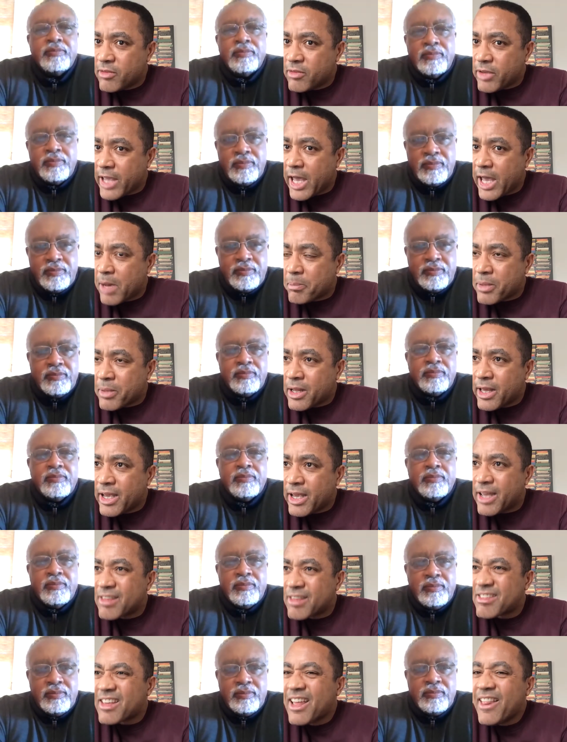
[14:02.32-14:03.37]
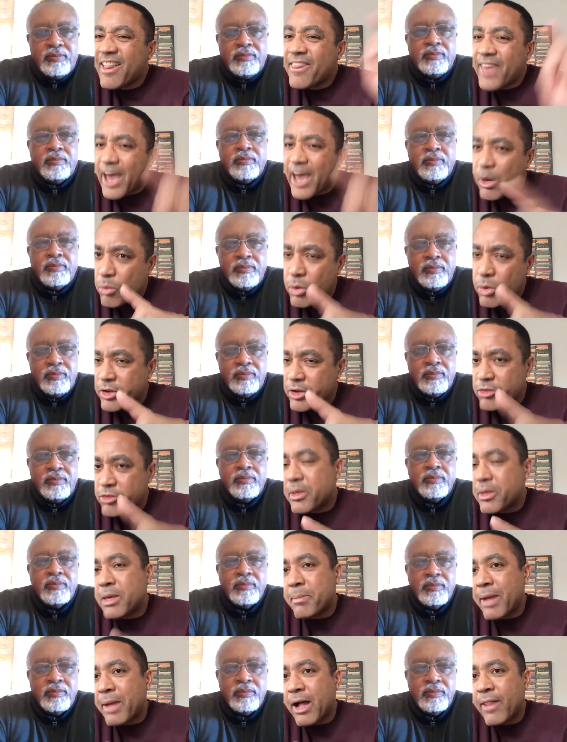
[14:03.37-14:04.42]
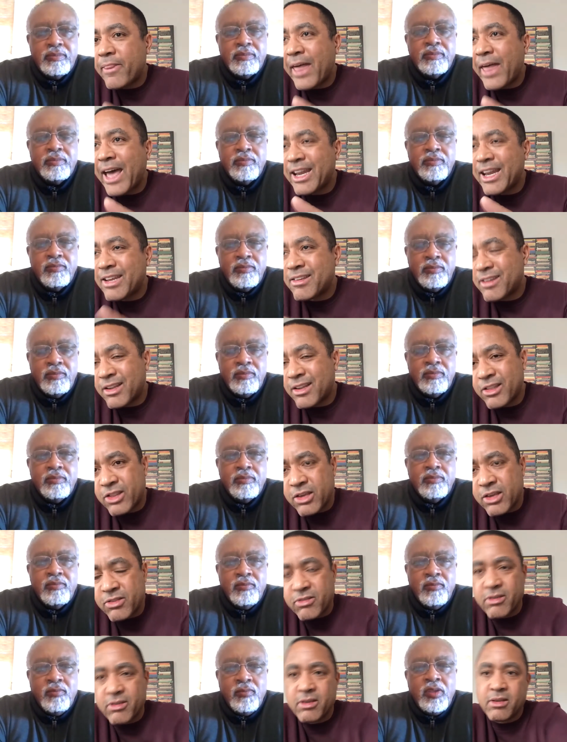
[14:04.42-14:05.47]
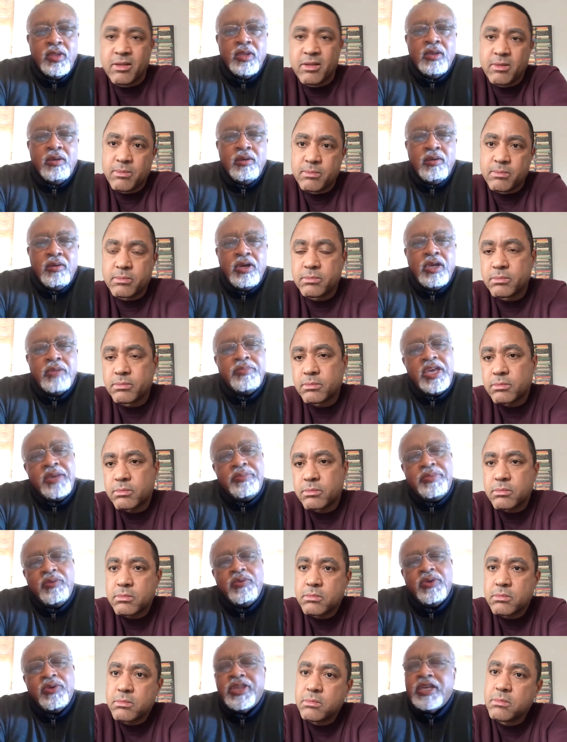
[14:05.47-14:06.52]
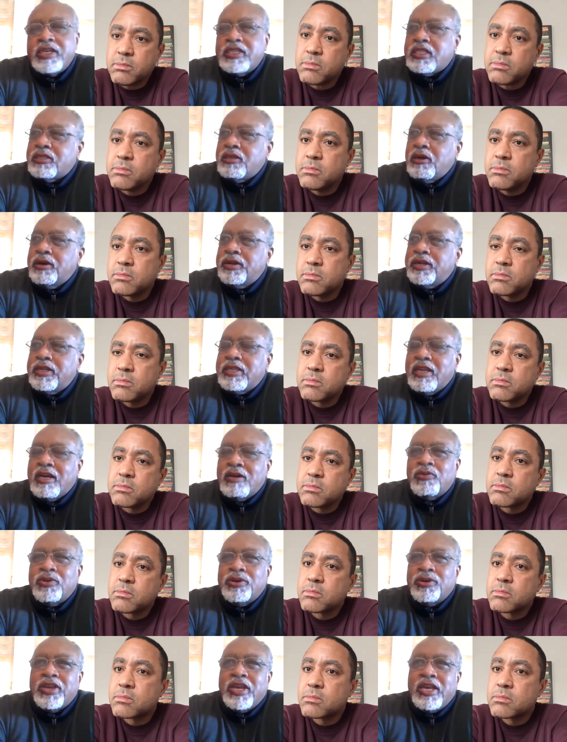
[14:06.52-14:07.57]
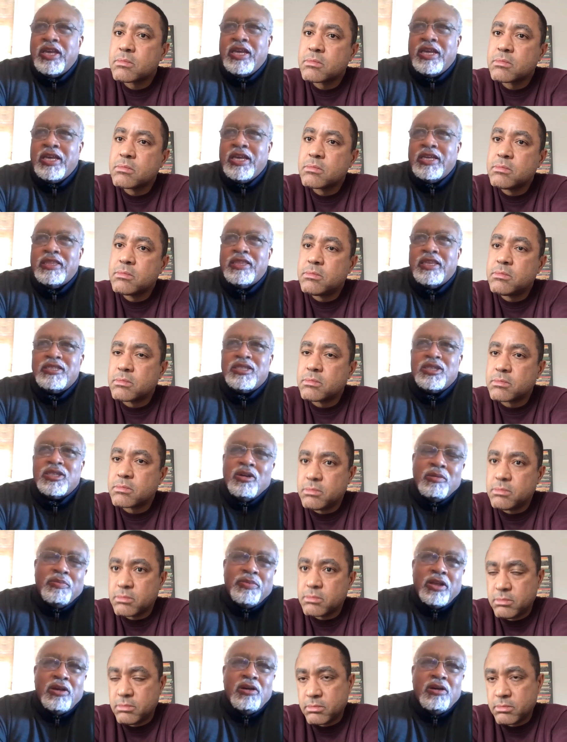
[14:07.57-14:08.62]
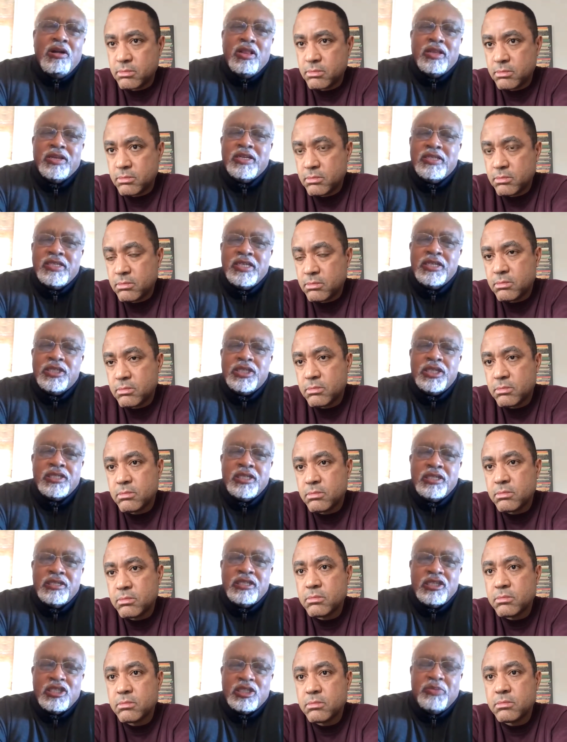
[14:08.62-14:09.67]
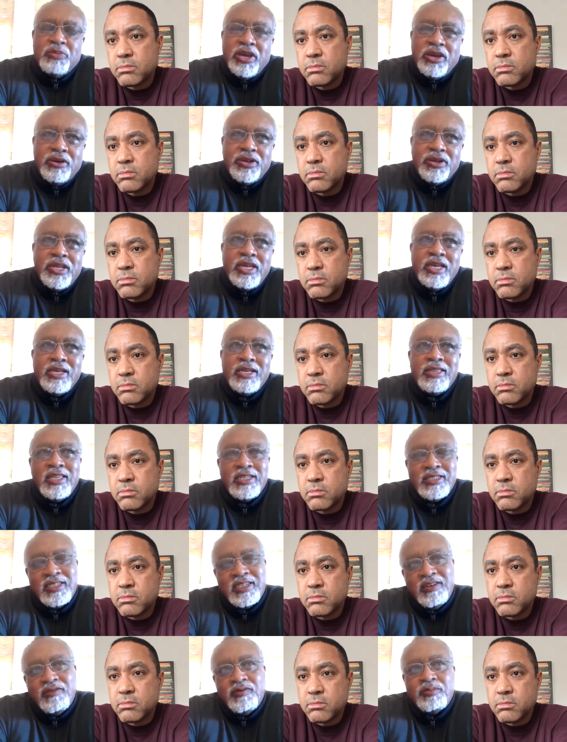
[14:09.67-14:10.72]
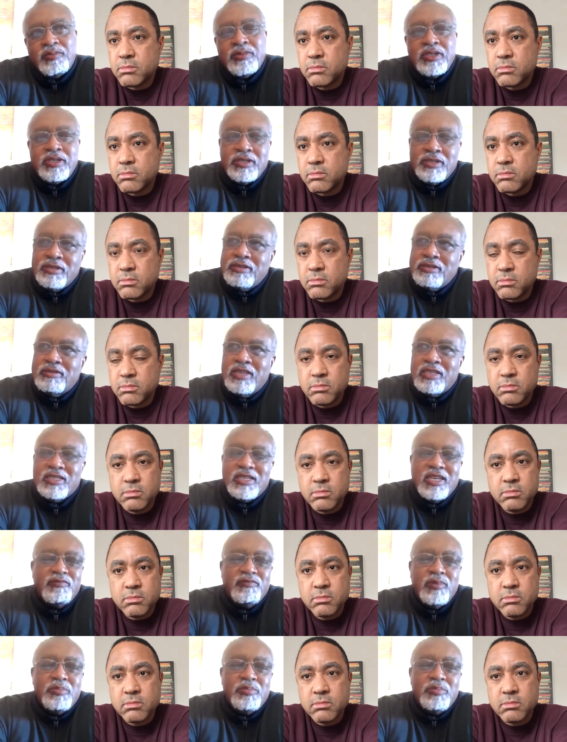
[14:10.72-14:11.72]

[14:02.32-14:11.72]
Speaker 1: out plans. That worries me about that intelligentsia.
Speaker 2: Well, be where they start and not where they end. They start by calling attention to disparity, and let's give them a let's give them a